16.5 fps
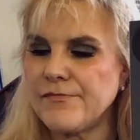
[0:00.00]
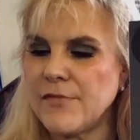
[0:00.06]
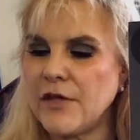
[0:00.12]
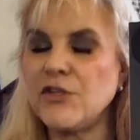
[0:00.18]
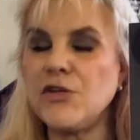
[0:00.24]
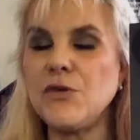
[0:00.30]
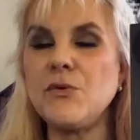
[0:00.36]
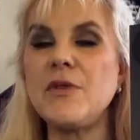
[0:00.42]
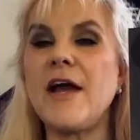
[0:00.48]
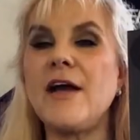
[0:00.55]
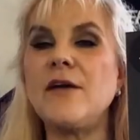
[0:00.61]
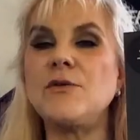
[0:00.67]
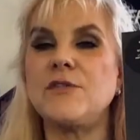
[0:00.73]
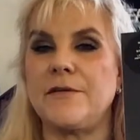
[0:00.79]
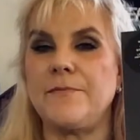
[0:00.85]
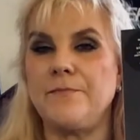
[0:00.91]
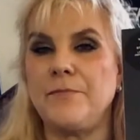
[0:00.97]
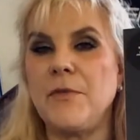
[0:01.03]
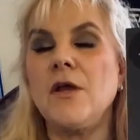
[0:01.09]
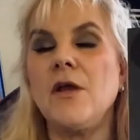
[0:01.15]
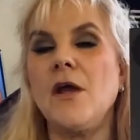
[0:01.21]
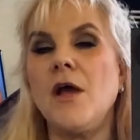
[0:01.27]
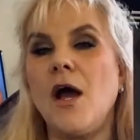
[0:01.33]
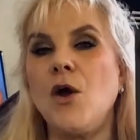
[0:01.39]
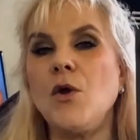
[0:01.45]
2000.
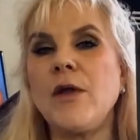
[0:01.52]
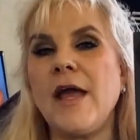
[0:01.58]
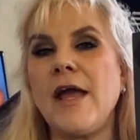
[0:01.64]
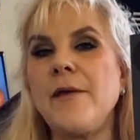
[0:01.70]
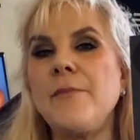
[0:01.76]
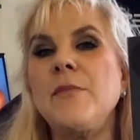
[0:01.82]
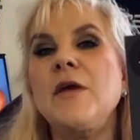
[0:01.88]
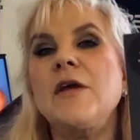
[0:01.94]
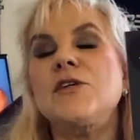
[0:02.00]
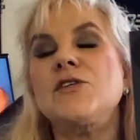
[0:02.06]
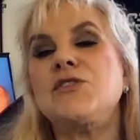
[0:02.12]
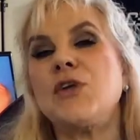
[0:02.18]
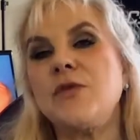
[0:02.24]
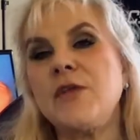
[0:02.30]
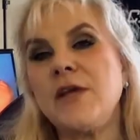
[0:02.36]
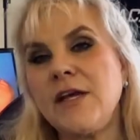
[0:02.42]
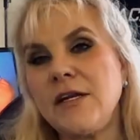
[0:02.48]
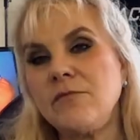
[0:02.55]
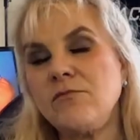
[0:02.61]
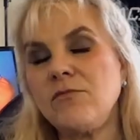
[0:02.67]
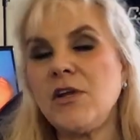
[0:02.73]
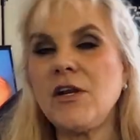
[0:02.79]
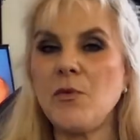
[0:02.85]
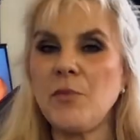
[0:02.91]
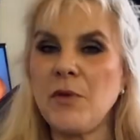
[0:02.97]
Okay, so then,
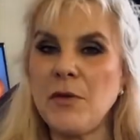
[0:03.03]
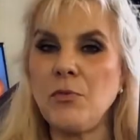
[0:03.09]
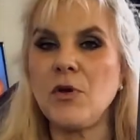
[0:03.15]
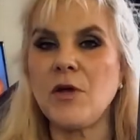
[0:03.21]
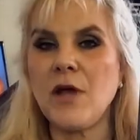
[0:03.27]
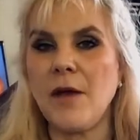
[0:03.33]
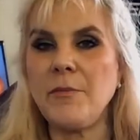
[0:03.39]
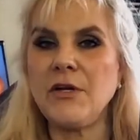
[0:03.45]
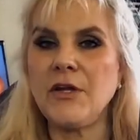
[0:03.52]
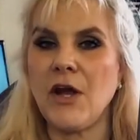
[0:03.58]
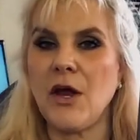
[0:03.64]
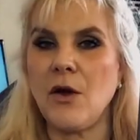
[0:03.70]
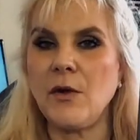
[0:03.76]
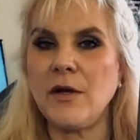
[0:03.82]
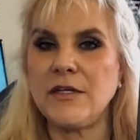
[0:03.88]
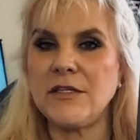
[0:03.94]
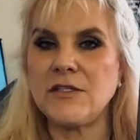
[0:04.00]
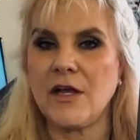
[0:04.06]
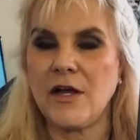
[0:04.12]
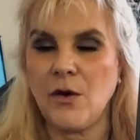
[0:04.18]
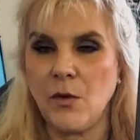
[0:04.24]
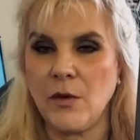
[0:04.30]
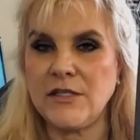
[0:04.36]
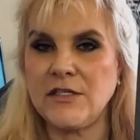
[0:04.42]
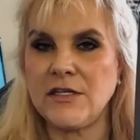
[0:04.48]
you know, people come and go as
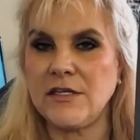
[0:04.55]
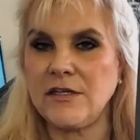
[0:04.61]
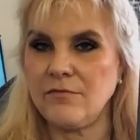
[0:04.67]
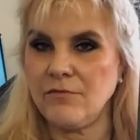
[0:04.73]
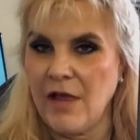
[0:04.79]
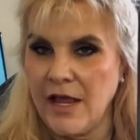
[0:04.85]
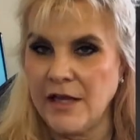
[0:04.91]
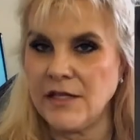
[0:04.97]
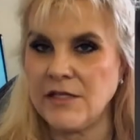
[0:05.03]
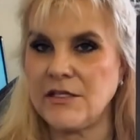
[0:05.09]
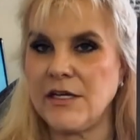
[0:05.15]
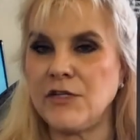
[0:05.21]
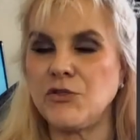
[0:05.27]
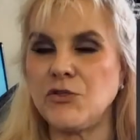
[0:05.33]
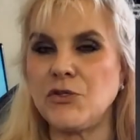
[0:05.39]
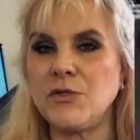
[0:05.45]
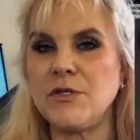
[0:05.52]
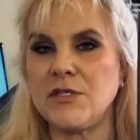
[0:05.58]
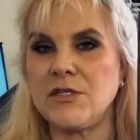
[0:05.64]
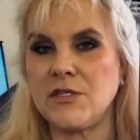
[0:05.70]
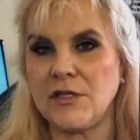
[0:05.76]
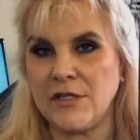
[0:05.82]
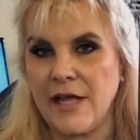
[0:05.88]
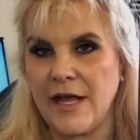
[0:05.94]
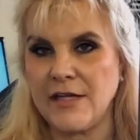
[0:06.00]
always, and Angus Andrew is
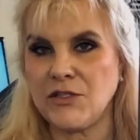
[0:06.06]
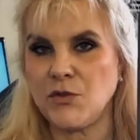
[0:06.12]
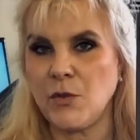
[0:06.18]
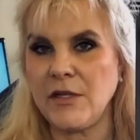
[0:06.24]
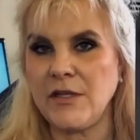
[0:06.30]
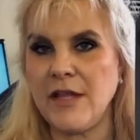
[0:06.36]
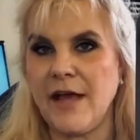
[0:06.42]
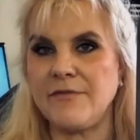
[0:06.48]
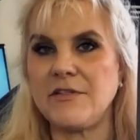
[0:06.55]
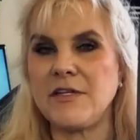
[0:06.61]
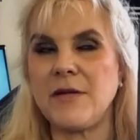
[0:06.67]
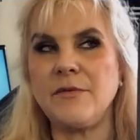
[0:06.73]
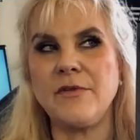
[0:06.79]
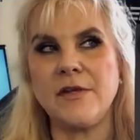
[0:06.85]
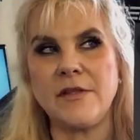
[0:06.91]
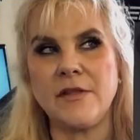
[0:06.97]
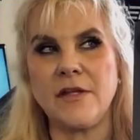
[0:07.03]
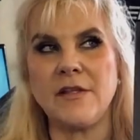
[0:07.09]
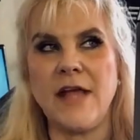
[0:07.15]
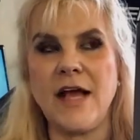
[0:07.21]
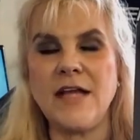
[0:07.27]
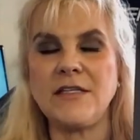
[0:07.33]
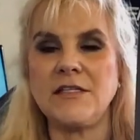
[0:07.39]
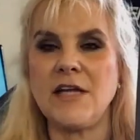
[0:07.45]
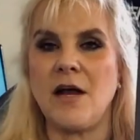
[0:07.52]
the last one left. And the
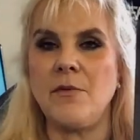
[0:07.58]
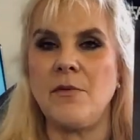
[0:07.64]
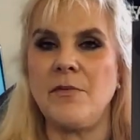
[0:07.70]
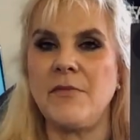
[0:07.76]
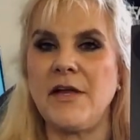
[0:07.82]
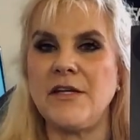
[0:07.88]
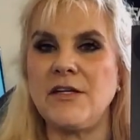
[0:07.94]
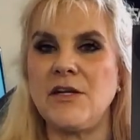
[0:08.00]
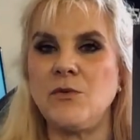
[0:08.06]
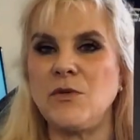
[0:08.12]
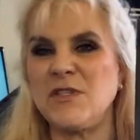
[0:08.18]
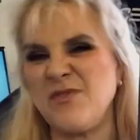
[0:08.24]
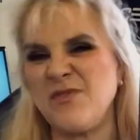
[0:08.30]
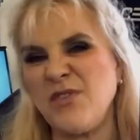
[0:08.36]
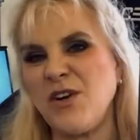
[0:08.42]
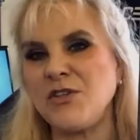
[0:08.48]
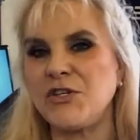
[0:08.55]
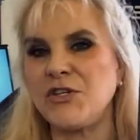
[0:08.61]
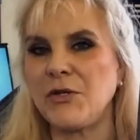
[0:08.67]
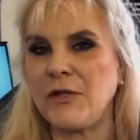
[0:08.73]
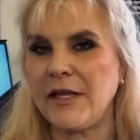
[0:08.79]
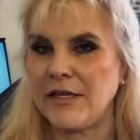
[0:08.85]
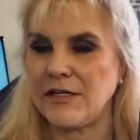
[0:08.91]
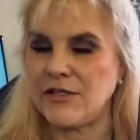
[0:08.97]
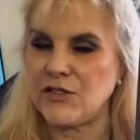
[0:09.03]
last album they did was
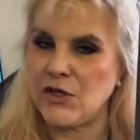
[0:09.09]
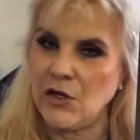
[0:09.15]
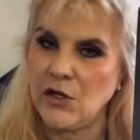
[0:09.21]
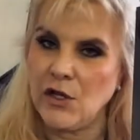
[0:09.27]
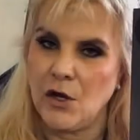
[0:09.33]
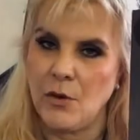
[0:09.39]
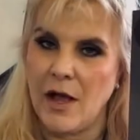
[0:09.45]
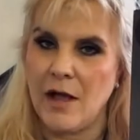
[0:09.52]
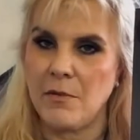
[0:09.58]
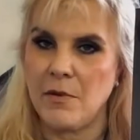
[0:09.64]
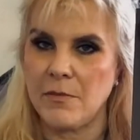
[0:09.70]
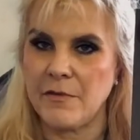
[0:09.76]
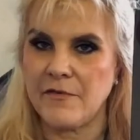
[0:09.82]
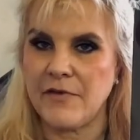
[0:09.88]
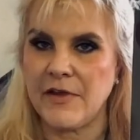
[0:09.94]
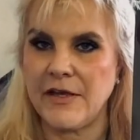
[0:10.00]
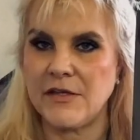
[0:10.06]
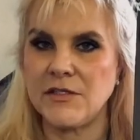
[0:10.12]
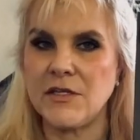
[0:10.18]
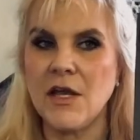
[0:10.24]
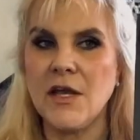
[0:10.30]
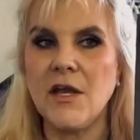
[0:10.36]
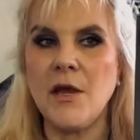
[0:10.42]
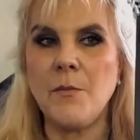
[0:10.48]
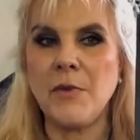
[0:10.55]
virtually a solo album of his.
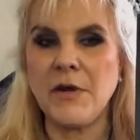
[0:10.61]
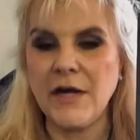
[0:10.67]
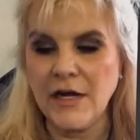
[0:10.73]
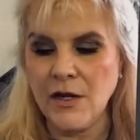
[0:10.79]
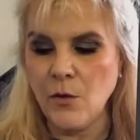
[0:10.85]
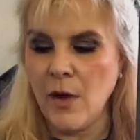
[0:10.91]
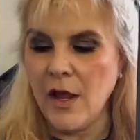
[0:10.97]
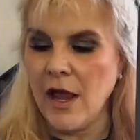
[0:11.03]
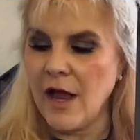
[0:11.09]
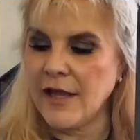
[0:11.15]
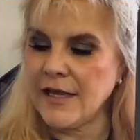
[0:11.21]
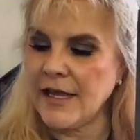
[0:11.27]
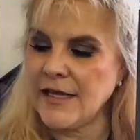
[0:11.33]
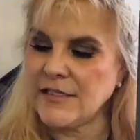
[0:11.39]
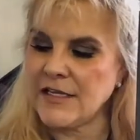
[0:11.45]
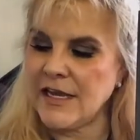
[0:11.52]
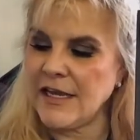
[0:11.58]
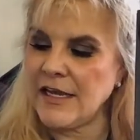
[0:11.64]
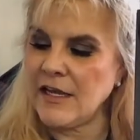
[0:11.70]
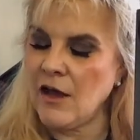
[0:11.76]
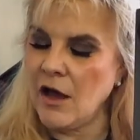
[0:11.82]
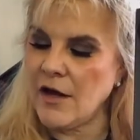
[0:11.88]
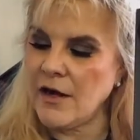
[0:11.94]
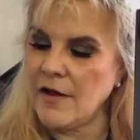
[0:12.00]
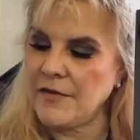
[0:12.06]
But anyway, I guess he
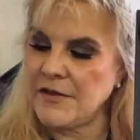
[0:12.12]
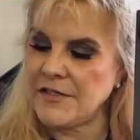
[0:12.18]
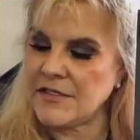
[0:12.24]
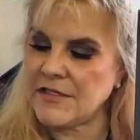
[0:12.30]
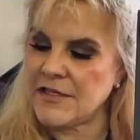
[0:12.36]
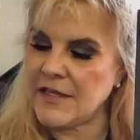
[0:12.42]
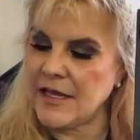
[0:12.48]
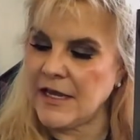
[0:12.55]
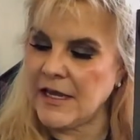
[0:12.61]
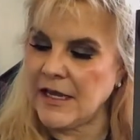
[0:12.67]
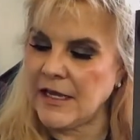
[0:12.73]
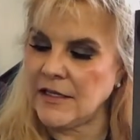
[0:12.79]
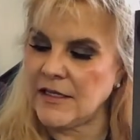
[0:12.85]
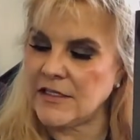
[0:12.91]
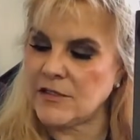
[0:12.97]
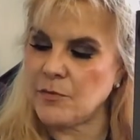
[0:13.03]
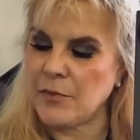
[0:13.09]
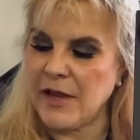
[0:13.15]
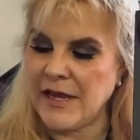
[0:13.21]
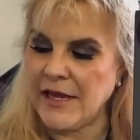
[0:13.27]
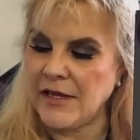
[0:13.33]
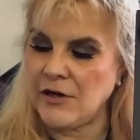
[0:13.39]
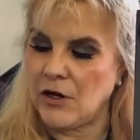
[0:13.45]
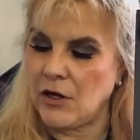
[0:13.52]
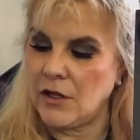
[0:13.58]
got on this
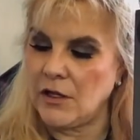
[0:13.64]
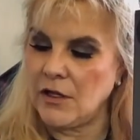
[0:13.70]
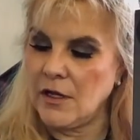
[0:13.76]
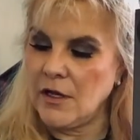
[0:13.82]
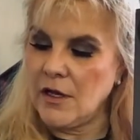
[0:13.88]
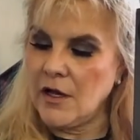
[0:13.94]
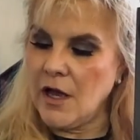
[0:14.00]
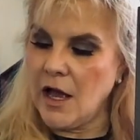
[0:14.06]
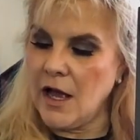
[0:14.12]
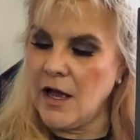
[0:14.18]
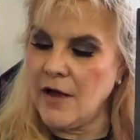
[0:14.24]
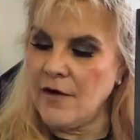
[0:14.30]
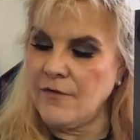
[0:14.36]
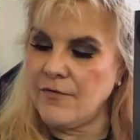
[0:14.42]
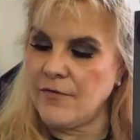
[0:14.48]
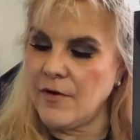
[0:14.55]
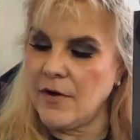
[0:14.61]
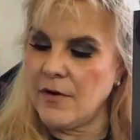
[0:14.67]
panel of